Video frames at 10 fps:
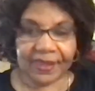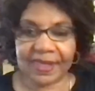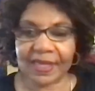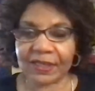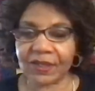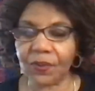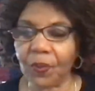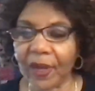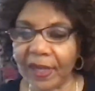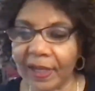this
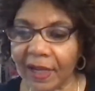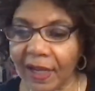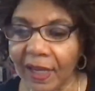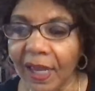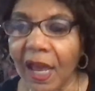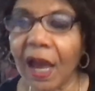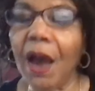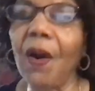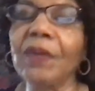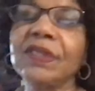week,
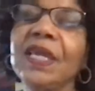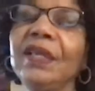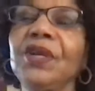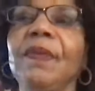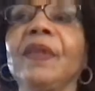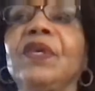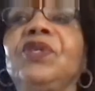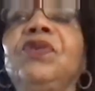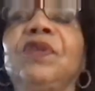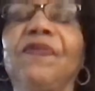oh, I was telling you about the
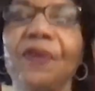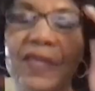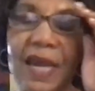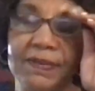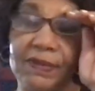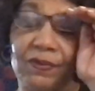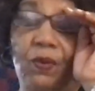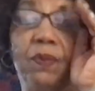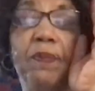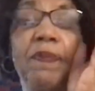two different types of
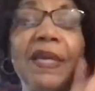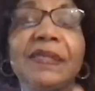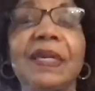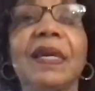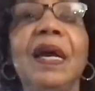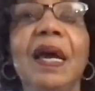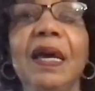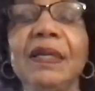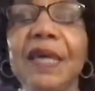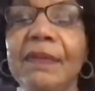basic
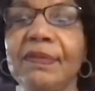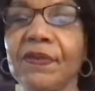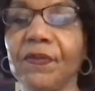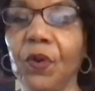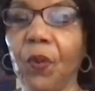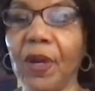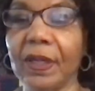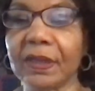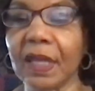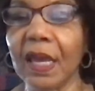types of
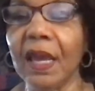quilt.